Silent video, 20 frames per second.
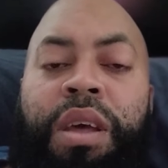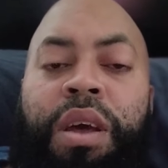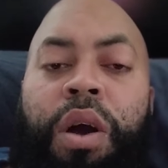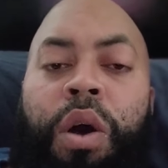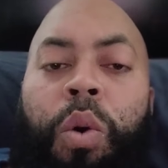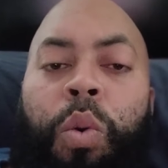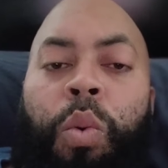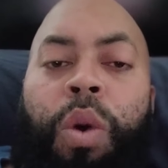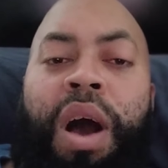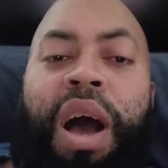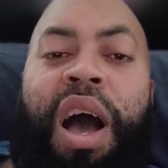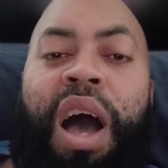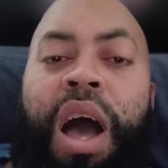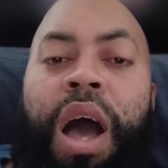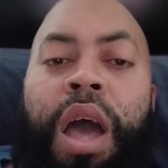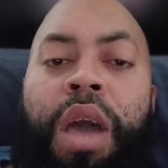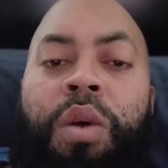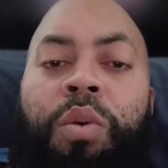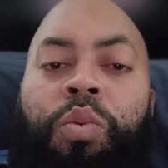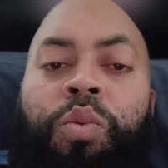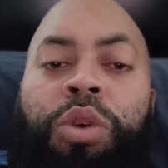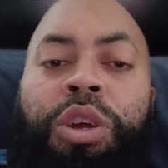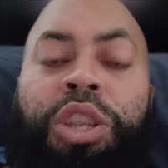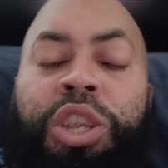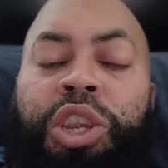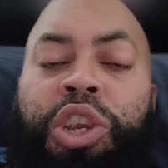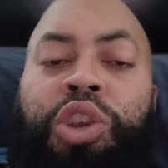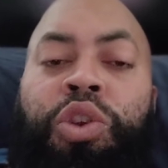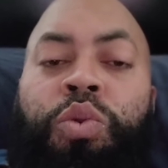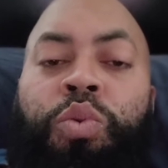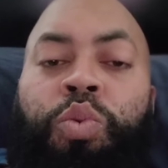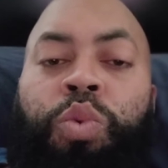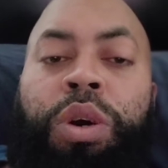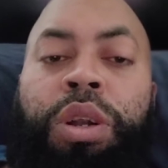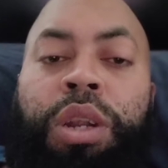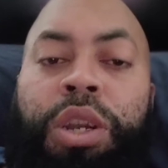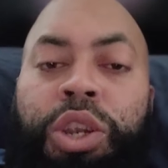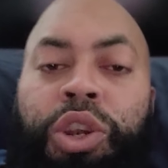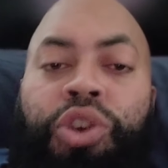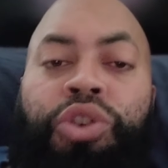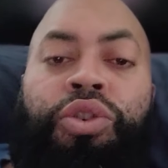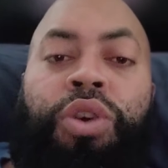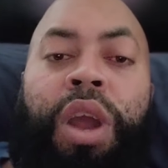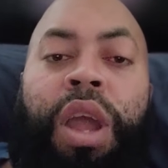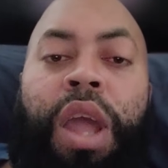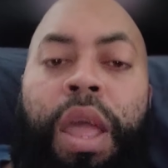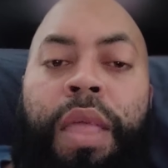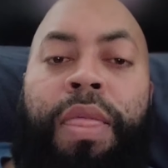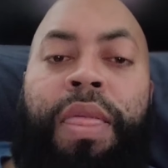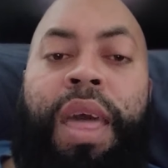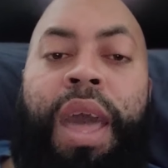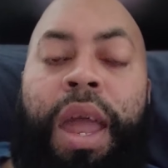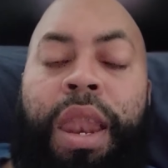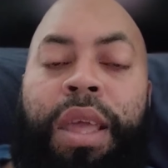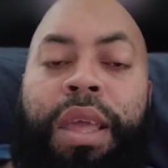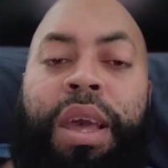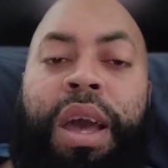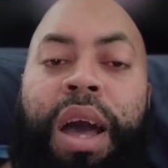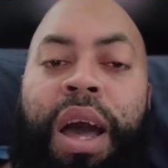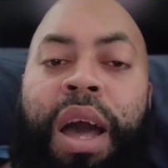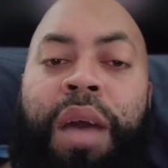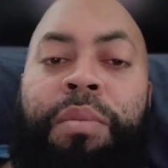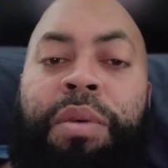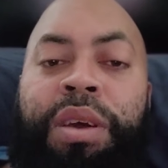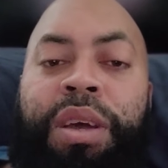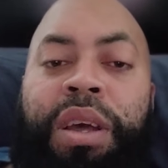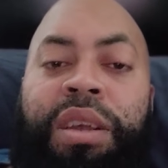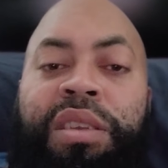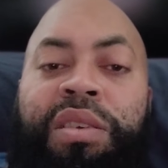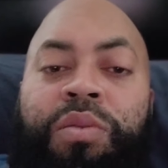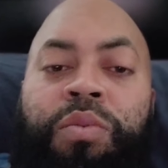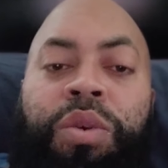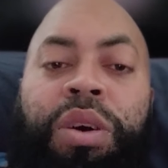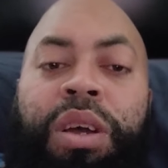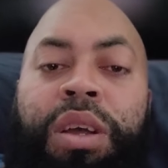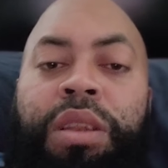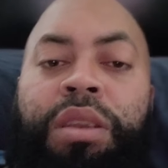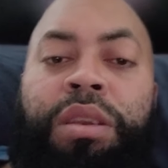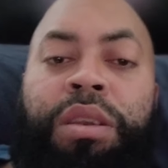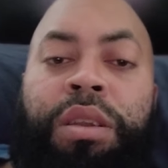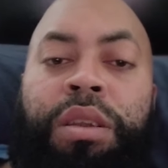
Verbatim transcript: Why would you want to trade that guy? Because of what?